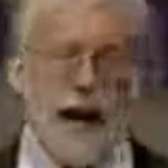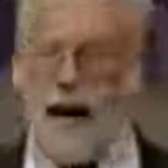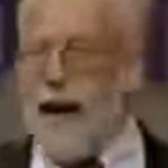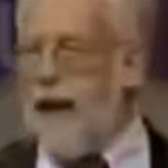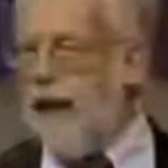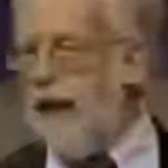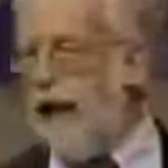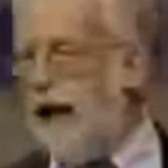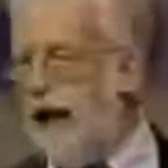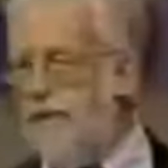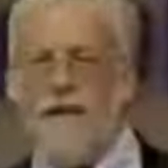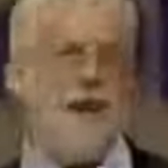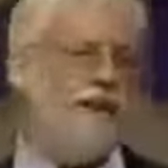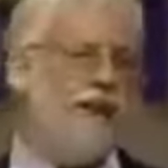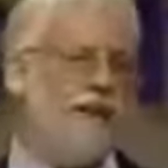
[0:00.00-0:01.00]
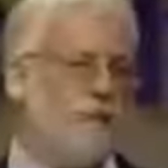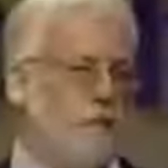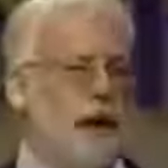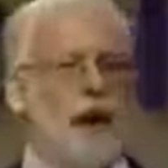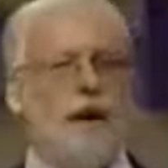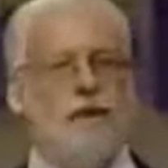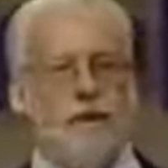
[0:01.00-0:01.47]
And uh, in fact, that's
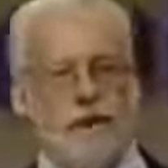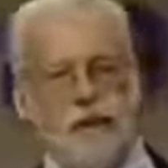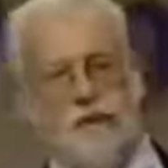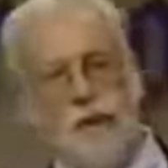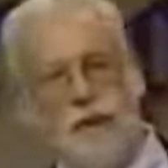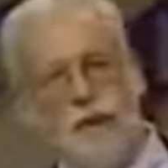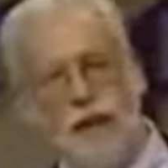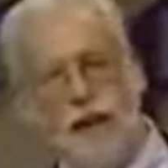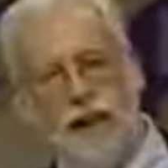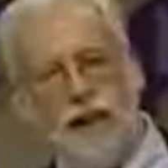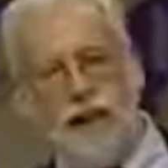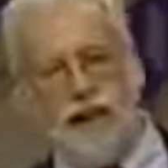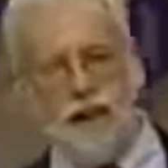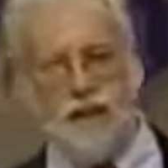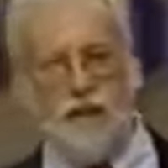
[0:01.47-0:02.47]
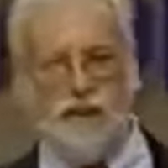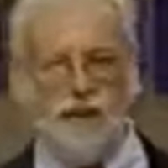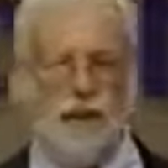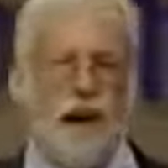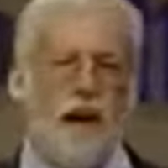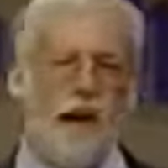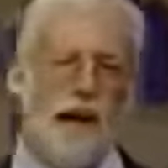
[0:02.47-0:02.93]
part of the reason we joined the Eastern
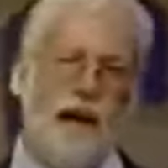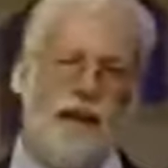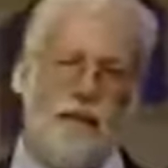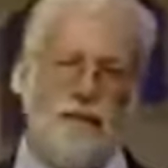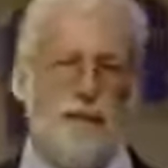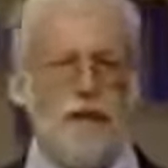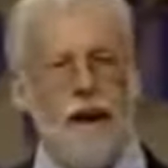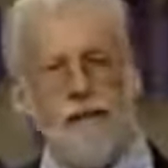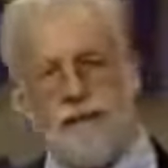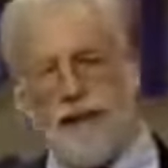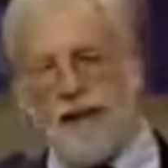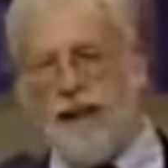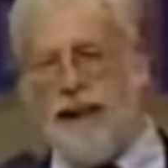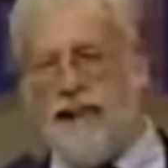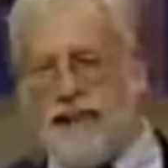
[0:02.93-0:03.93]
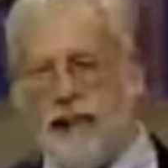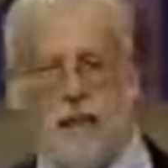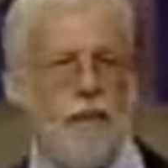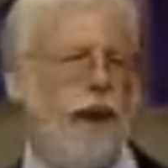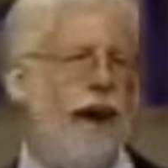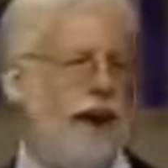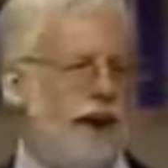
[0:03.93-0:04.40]
Star together. Is my wife said, at least
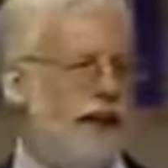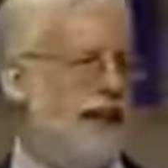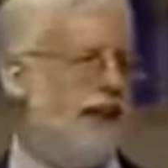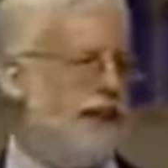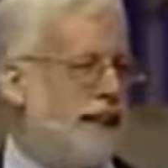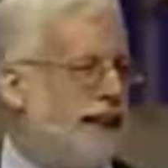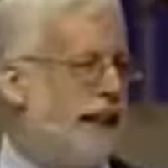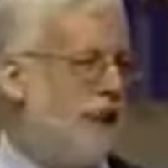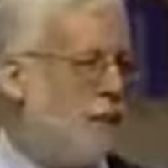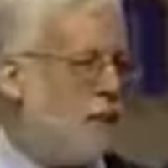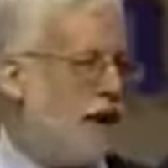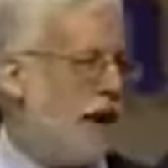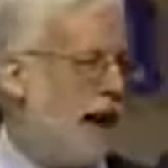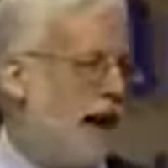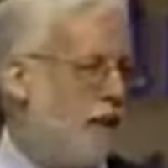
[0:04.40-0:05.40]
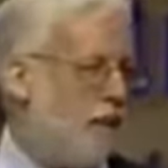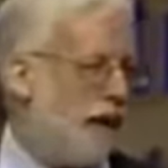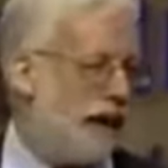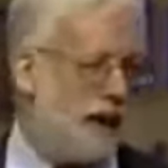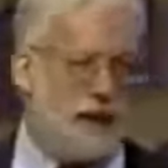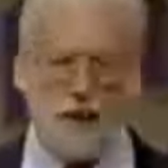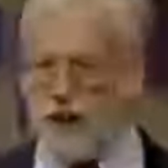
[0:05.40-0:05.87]
that way I get to see you one night a
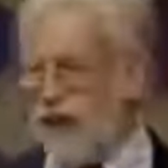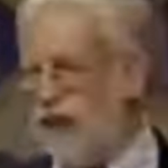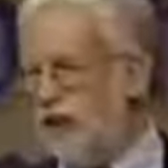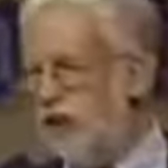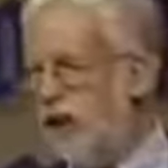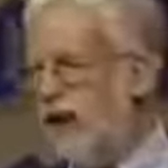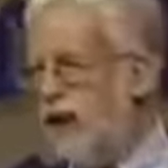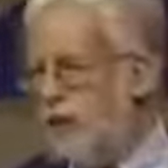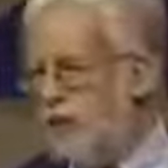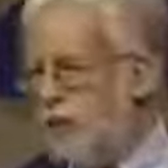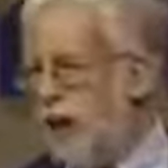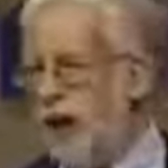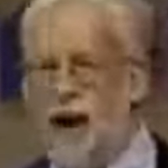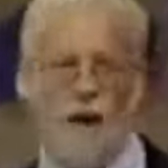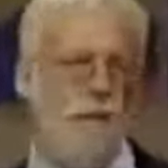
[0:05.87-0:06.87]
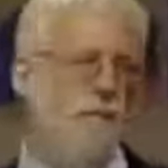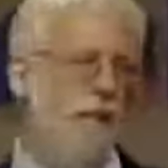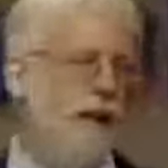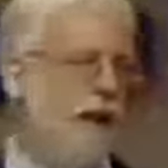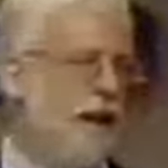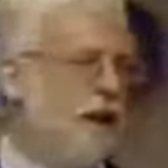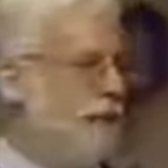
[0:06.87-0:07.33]
week, because she joined as well,
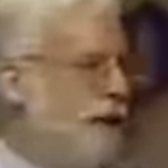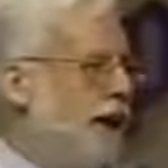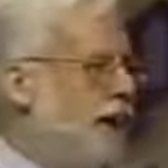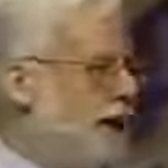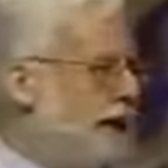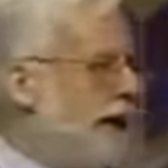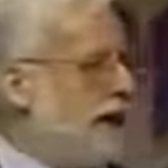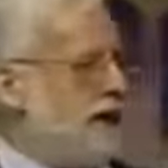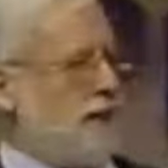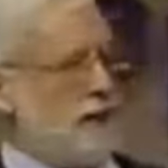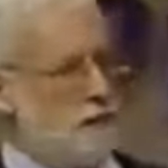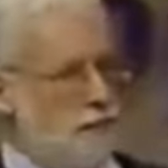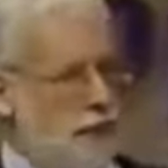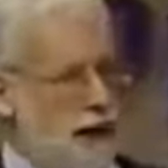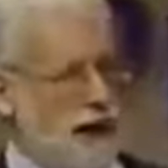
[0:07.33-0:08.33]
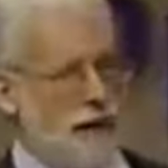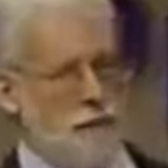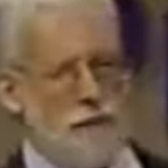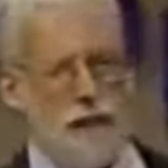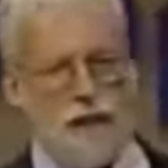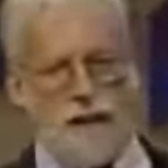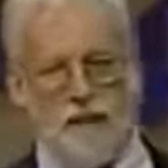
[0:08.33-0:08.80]
because that's the branch
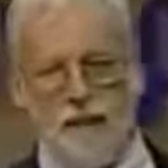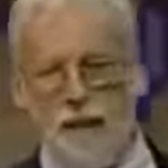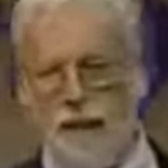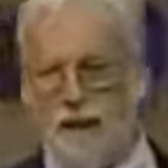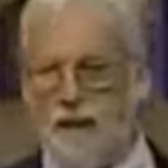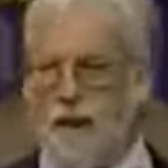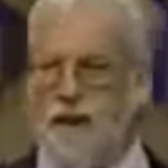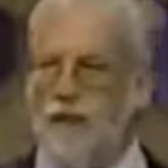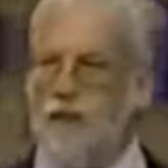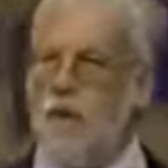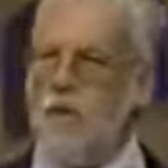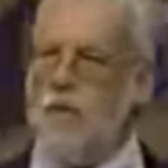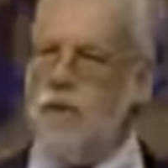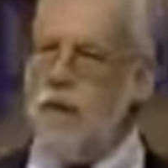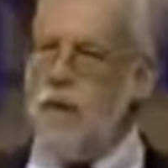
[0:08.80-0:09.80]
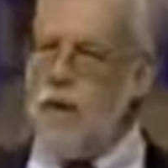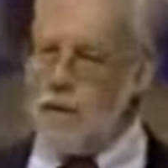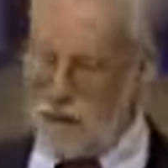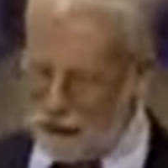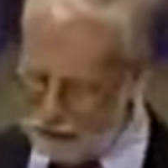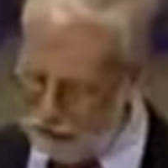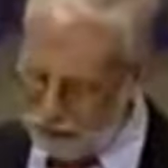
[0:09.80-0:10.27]
of Masonry that is also open to
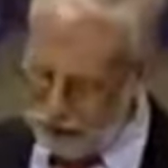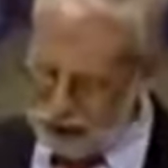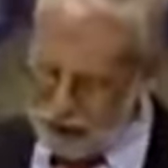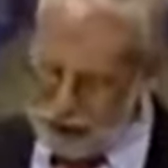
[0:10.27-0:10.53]
women.